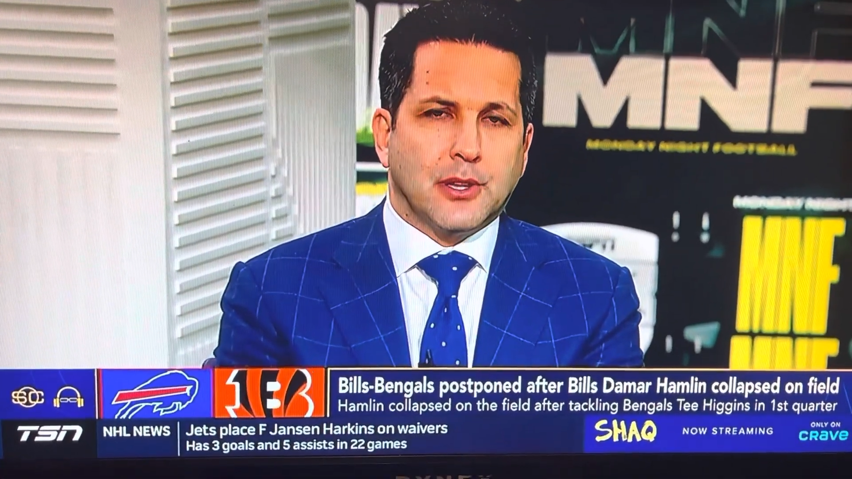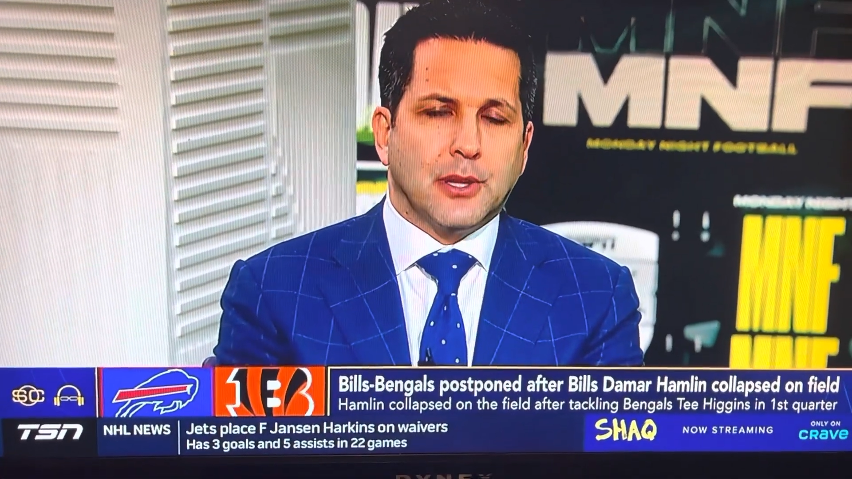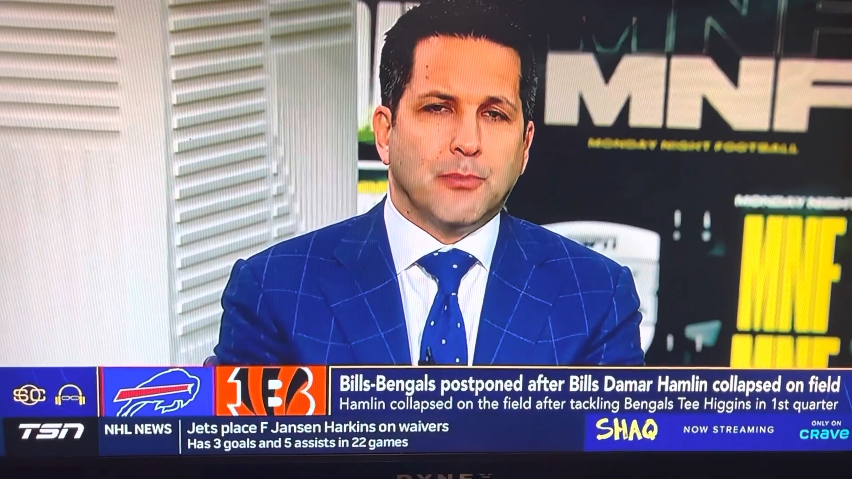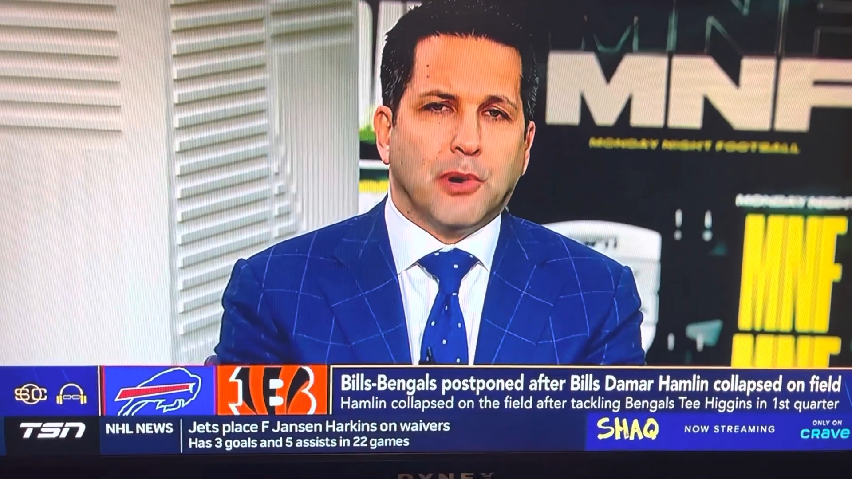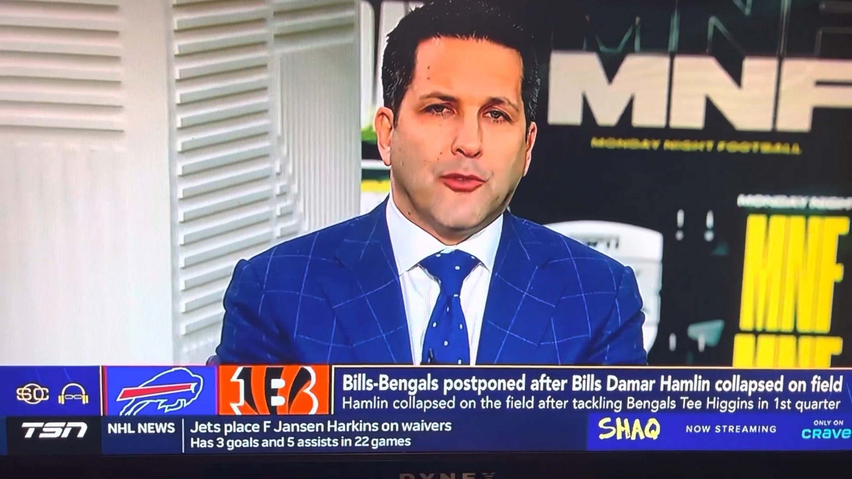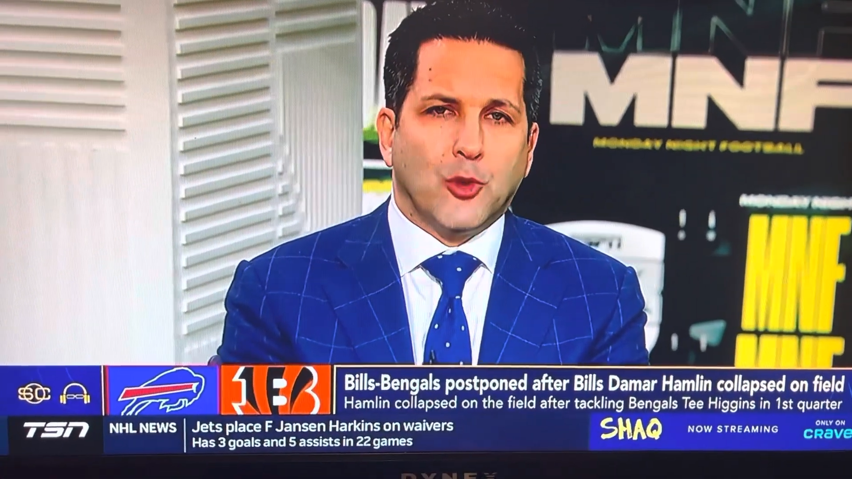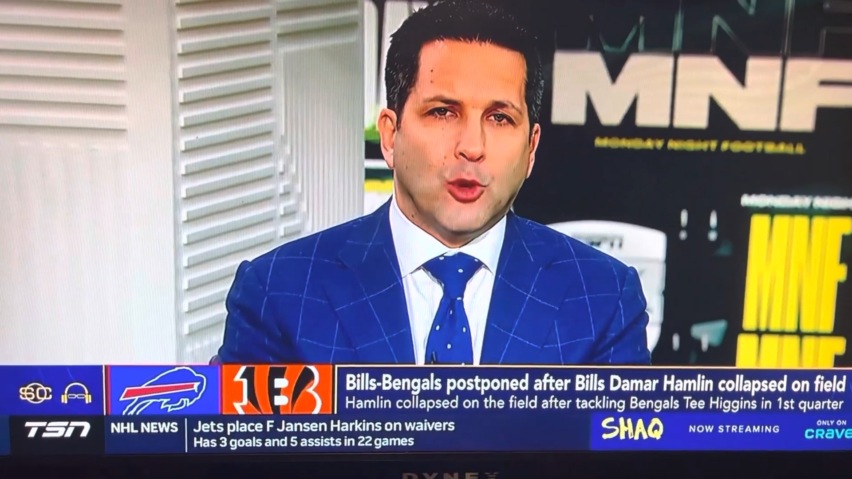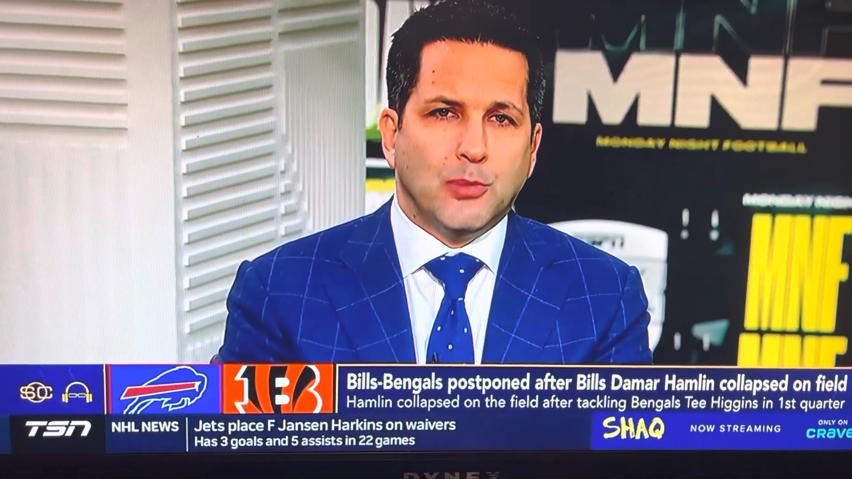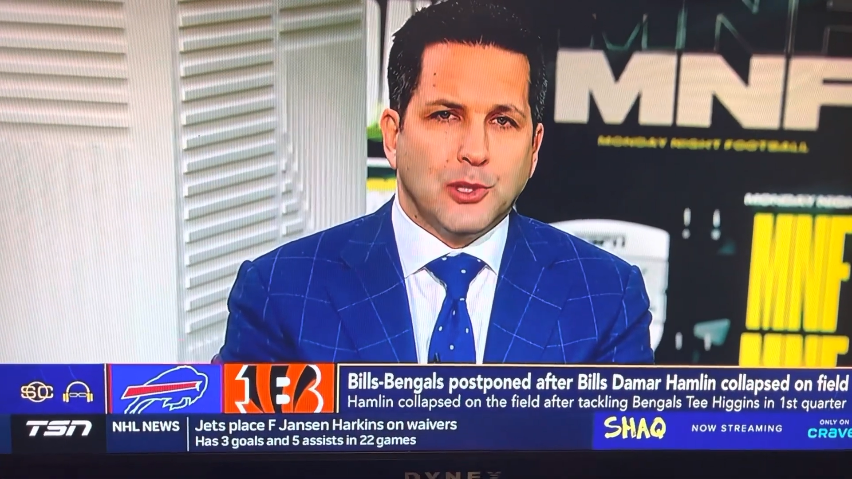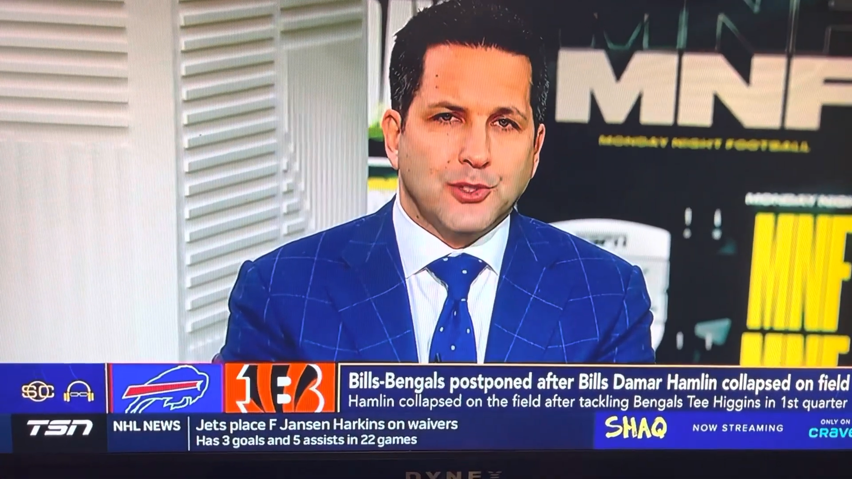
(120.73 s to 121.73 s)
the
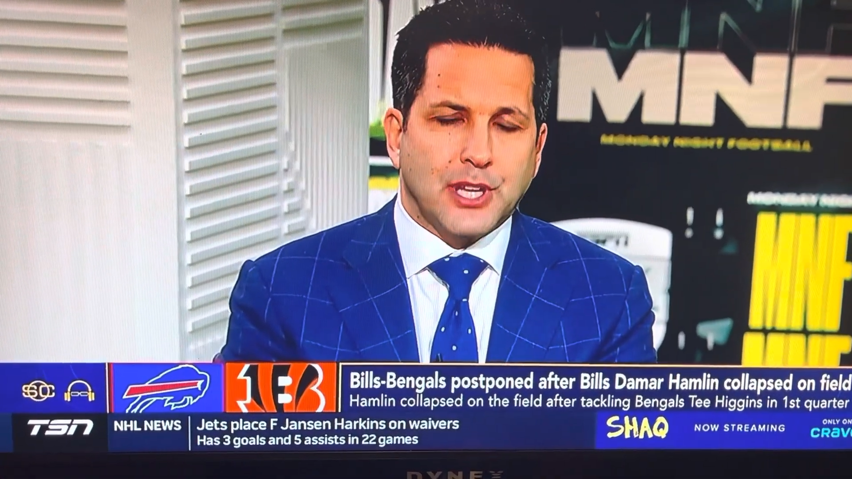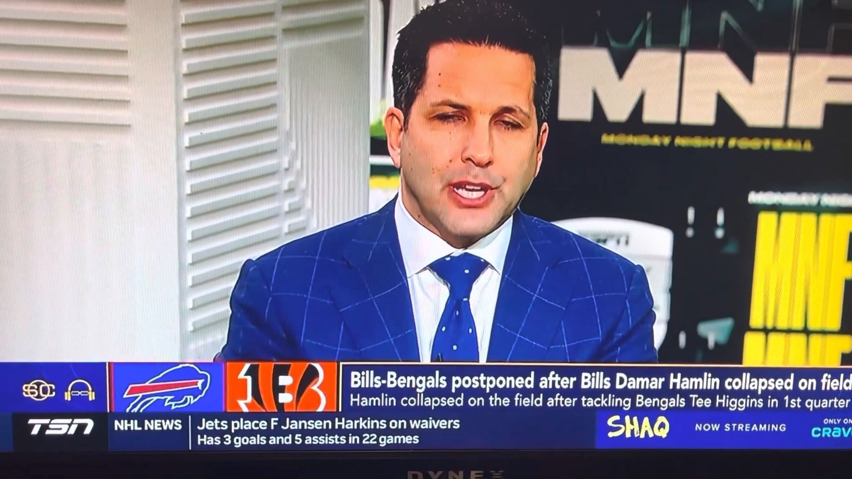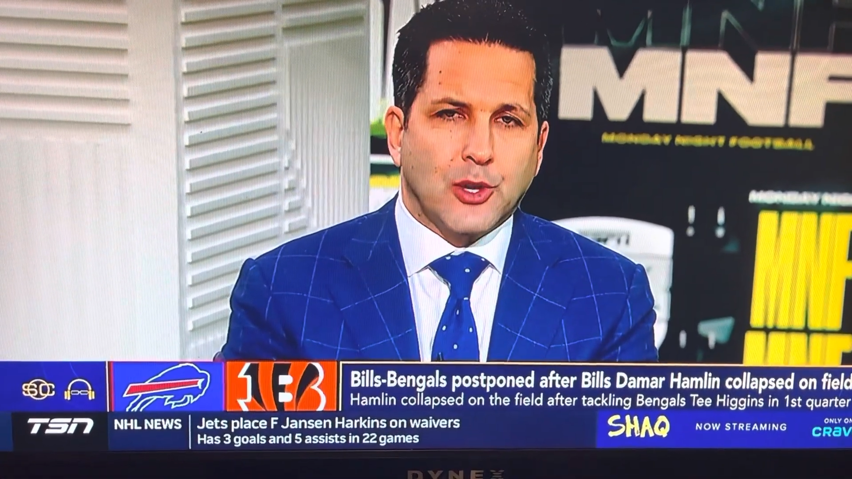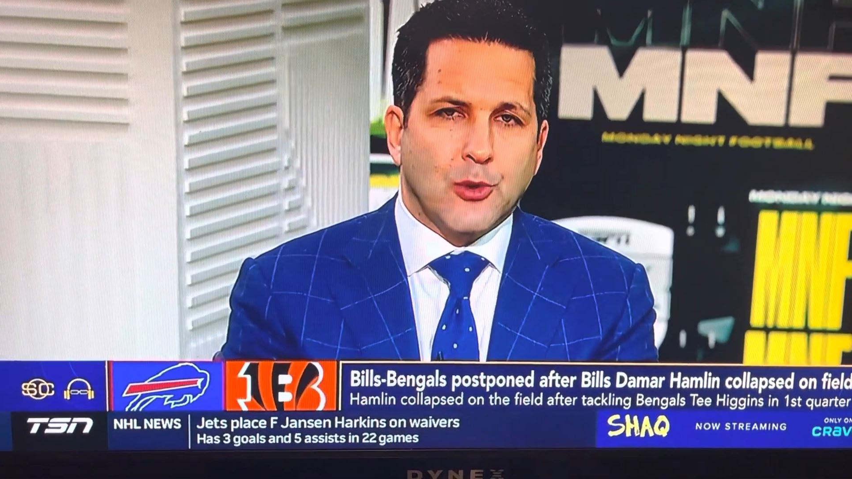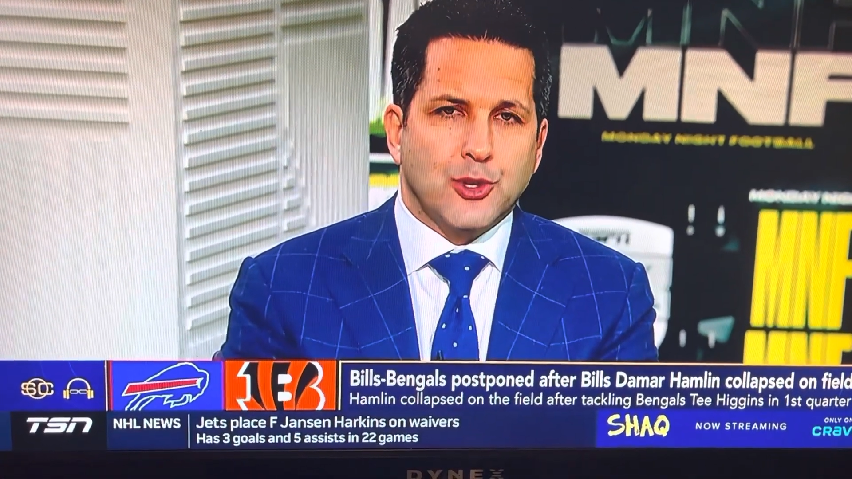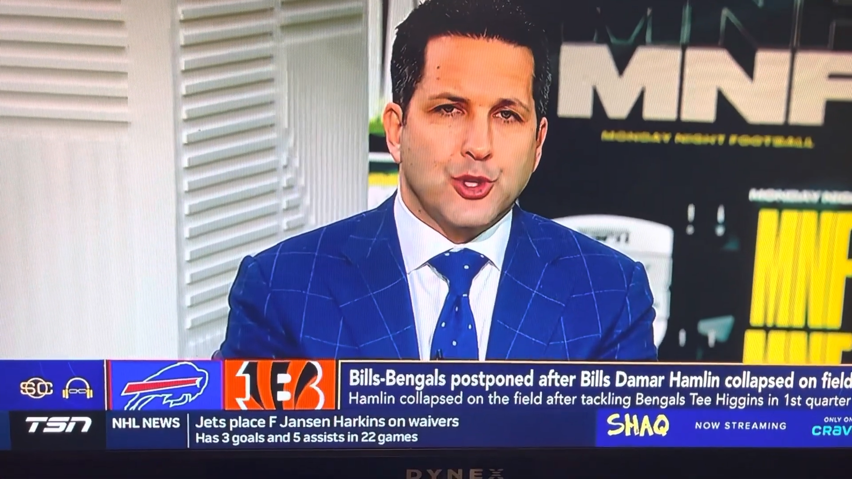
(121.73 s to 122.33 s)
Buffalo Bills head coach